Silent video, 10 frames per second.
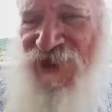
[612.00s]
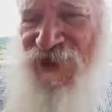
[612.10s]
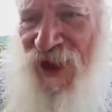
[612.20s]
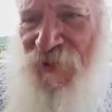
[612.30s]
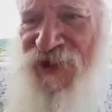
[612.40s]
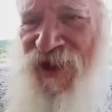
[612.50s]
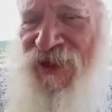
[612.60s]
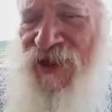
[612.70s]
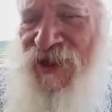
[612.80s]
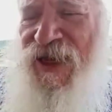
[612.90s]
I'm telling,
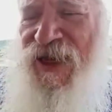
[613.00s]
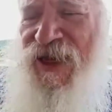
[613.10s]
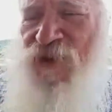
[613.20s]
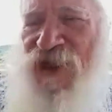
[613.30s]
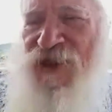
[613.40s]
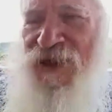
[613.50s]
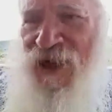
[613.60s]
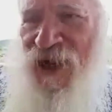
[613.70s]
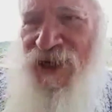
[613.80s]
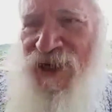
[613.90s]
here's what
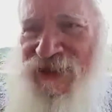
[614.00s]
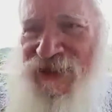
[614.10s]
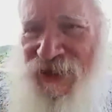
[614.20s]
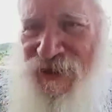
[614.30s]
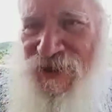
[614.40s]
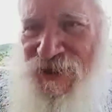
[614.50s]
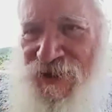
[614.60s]
God said.